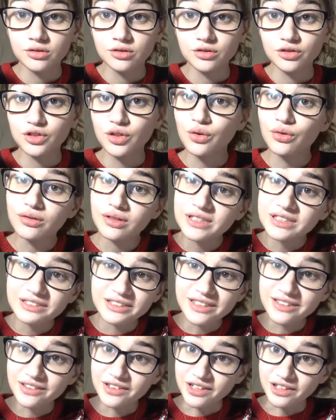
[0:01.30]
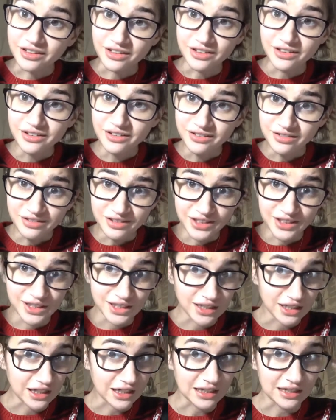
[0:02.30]
So recently,
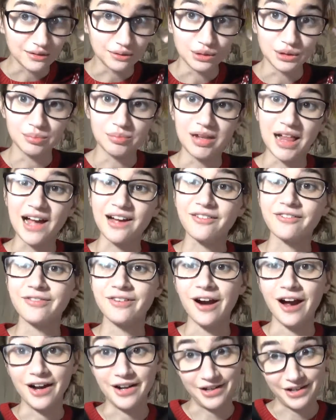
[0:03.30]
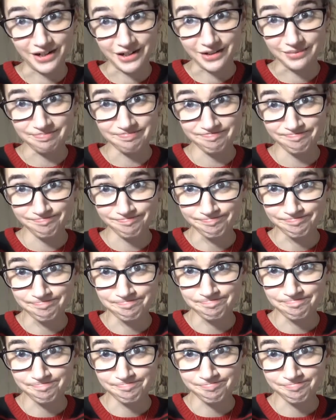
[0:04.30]
it was Black Friday,
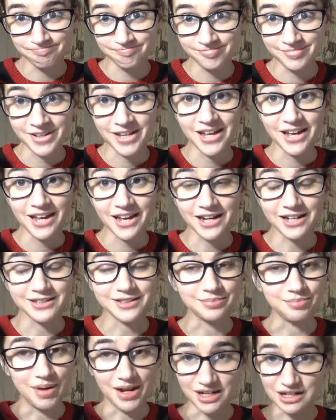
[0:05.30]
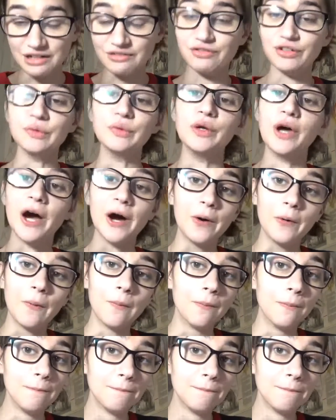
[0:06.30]
as many of you know,